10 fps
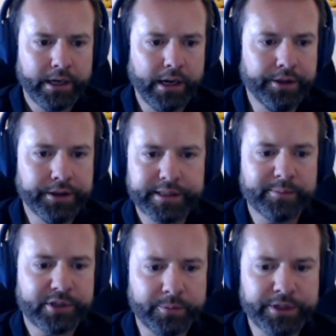Other
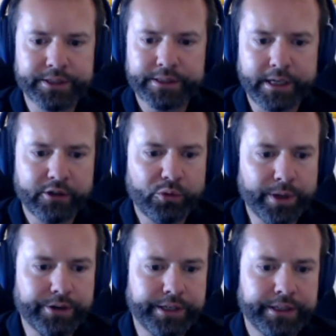subscriptions can
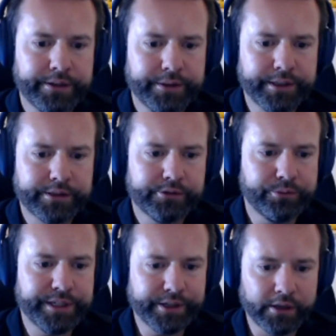query this
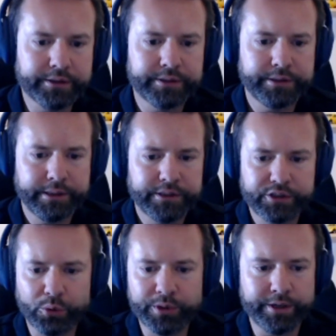result
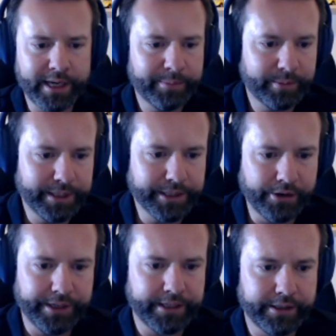stored in appdb
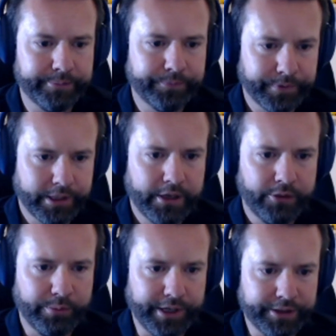directly
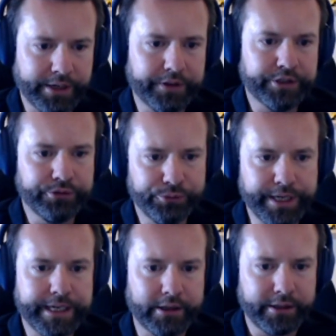without having to
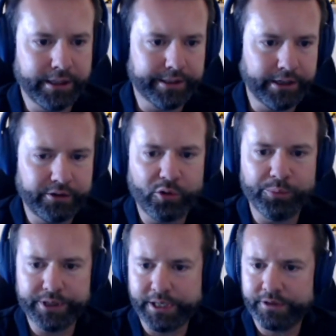recalculate our
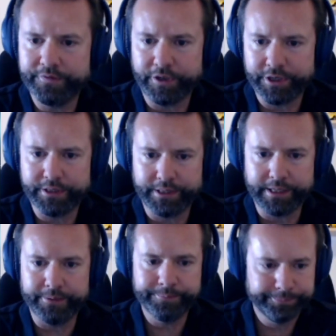computation function again.